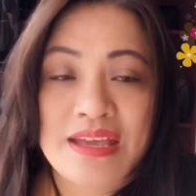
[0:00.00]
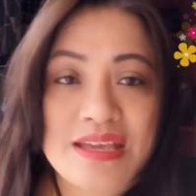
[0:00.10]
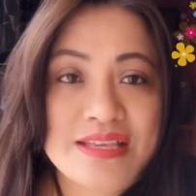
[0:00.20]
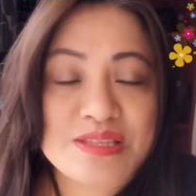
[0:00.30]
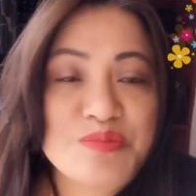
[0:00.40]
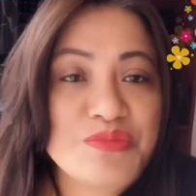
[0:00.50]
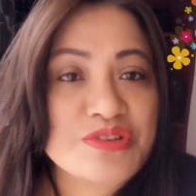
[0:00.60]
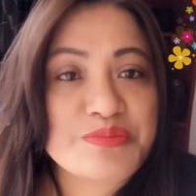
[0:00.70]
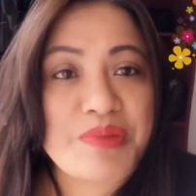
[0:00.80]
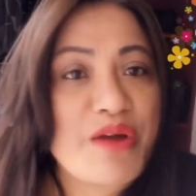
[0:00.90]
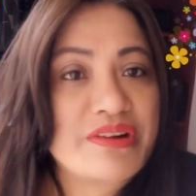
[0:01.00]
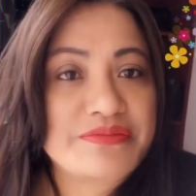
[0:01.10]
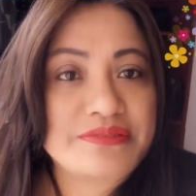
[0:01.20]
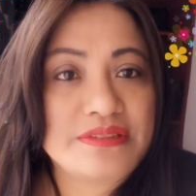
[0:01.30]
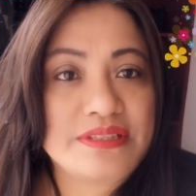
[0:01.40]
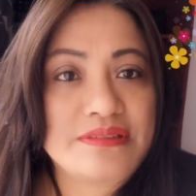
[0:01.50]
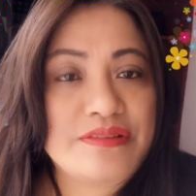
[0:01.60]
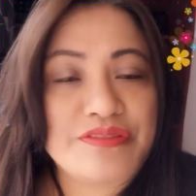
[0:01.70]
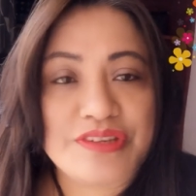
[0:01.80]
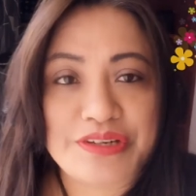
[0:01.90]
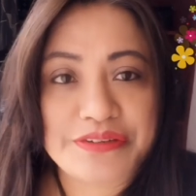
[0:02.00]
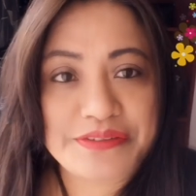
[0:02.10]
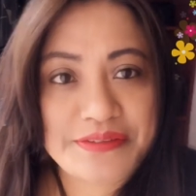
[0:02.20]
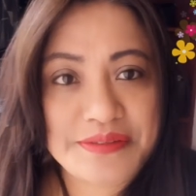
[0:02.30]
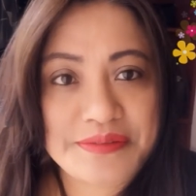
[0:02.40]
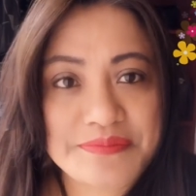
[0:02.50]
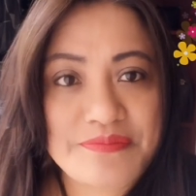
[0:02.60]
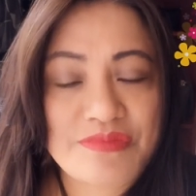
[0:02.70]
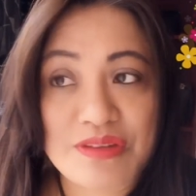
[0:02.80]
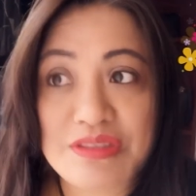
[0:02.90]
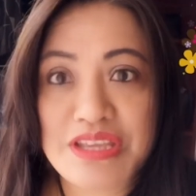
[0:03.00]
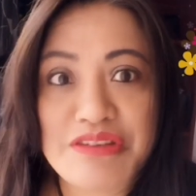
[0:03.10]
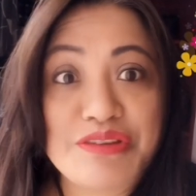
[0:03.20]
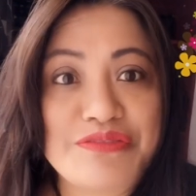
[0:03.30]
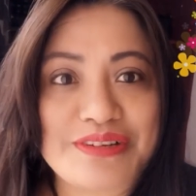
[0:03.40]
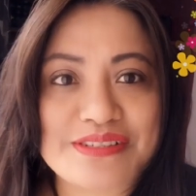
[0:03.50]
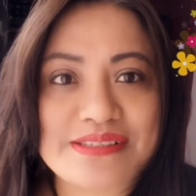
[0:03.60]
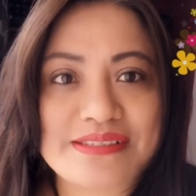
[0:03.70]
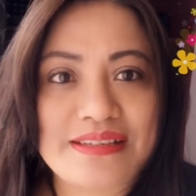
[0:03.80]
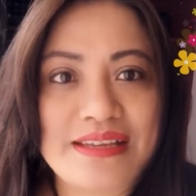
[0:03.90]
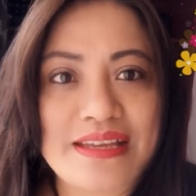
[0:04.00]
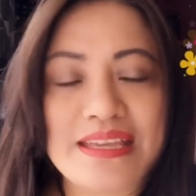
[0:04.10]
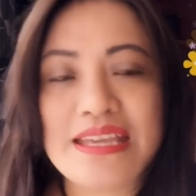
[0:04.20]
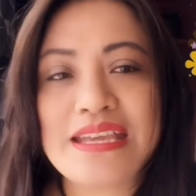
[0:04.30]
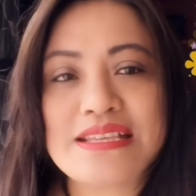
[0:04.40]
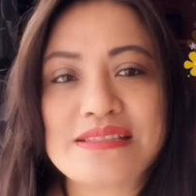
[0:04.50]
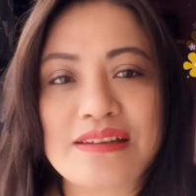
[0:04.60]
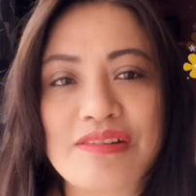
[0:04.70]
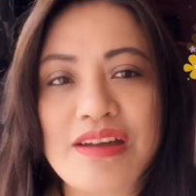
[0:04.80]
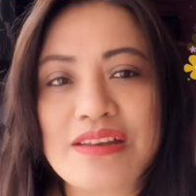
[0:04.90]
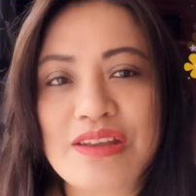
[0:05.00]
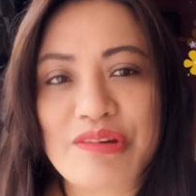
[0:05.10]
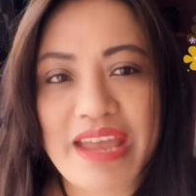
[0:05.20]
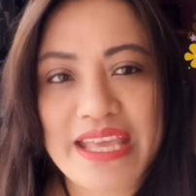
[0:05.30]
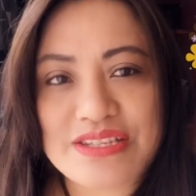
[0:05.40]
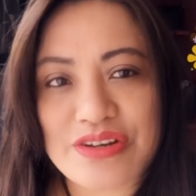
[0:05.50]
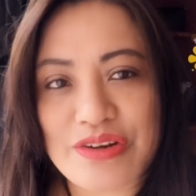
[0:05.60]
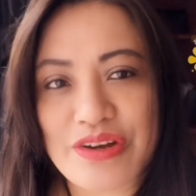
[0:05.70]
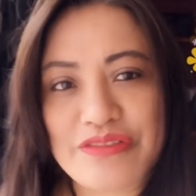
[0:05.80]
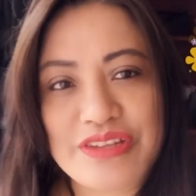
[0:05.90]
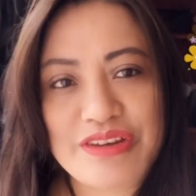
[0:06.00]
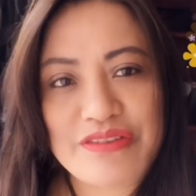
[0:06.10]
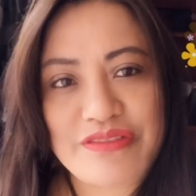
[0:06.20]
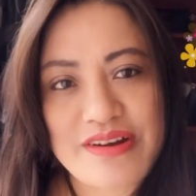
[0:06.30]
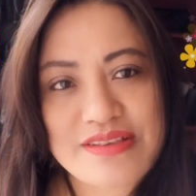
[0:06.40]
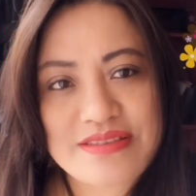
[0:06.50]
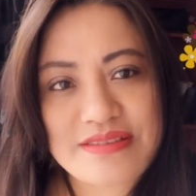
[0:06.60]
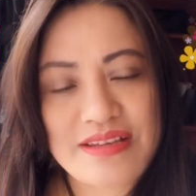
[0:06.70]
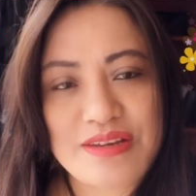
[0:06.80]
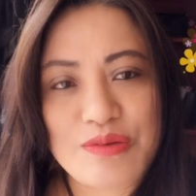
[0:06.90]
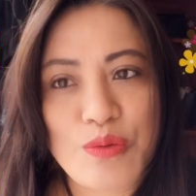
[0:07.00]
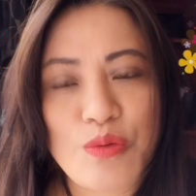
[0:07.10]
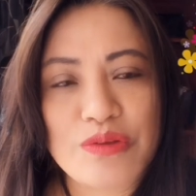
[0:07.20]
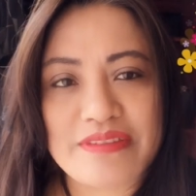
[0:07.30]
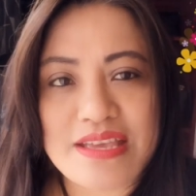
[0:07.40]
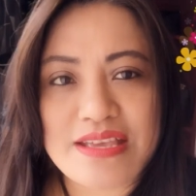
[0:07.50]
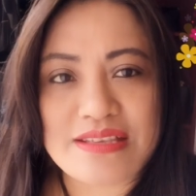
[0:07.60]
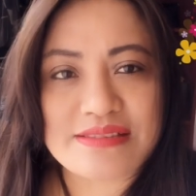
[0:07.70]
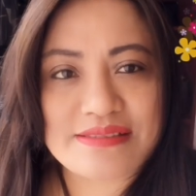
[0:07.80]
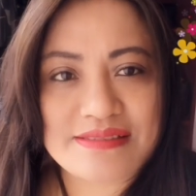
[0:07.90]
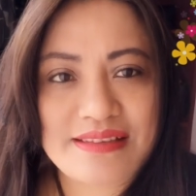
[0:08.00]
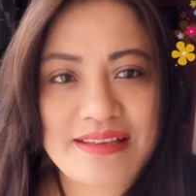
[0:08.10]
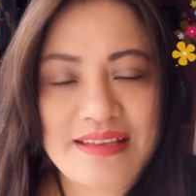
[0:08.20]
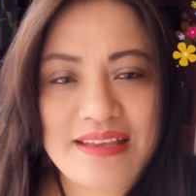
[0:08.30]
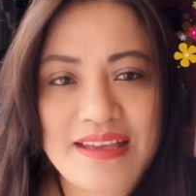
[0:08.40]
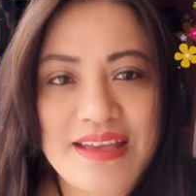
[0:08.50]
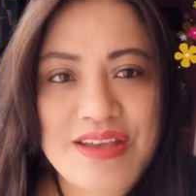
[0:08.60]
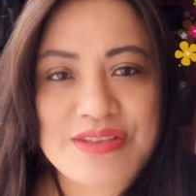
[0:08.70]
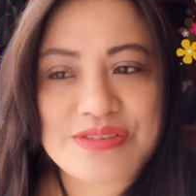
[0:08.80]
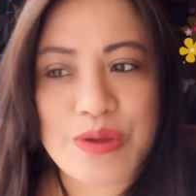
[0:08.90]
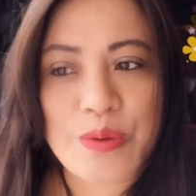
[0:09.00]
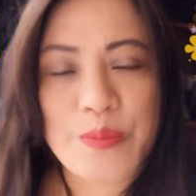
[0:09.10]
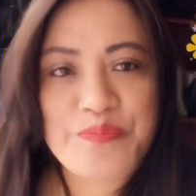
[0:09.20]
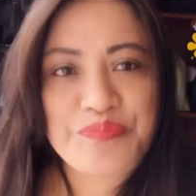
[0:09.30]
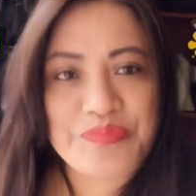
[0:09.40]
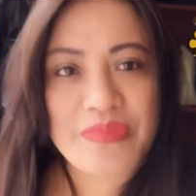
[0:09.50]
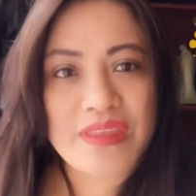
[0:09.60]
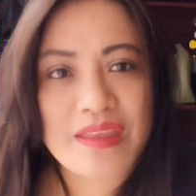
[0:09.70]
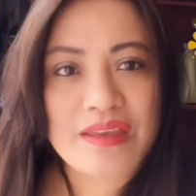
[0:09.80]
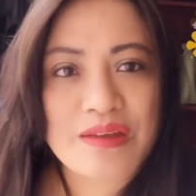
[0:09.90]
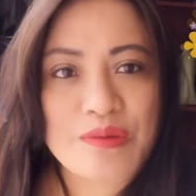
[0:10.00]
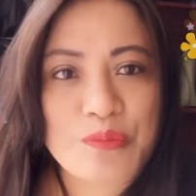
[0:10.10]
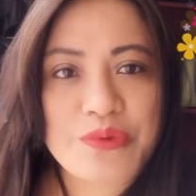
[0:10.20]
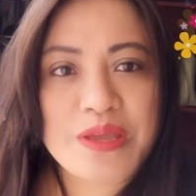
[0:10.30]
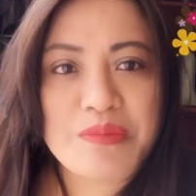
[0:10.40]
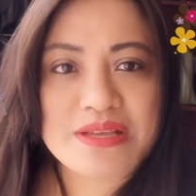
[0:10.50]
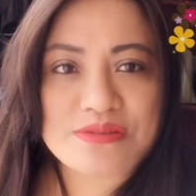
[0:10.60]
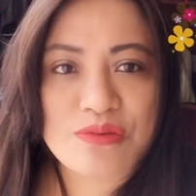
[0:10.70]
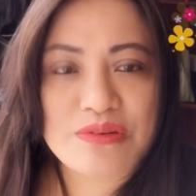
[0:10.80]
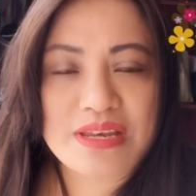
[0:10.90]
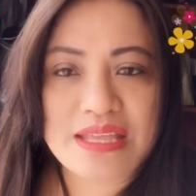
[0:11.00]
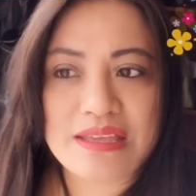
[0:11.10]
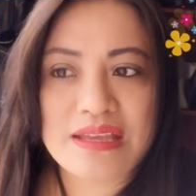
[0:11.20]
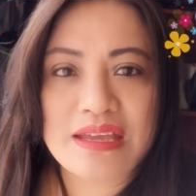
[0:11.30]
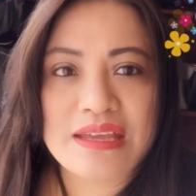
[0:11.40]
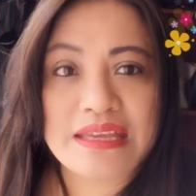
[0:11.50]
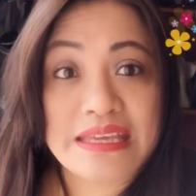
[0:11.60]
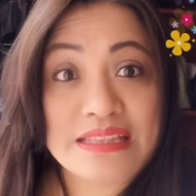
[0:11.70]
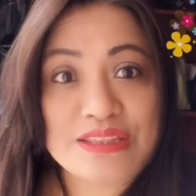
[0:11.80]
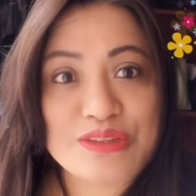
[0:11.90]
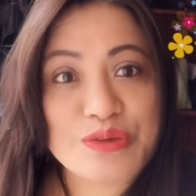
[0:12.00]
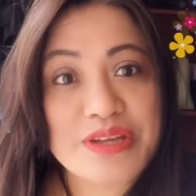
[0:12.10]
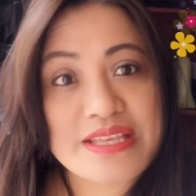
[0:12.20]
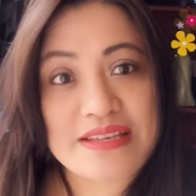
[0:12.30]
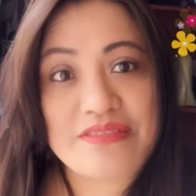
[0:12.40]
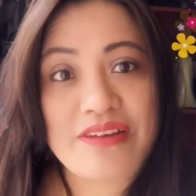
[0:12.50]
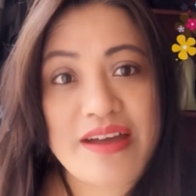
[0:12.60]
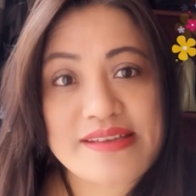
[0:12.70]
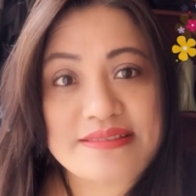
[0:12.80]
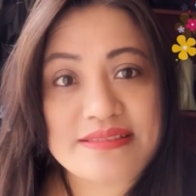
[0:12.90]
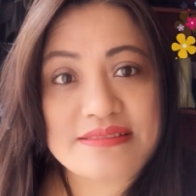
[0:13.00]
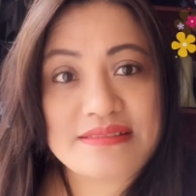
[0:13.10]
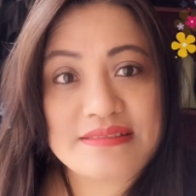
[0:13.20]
is the most powerful on earth, in the universe. He is the grand creator of the universe and all things. So we must only heed to his advice.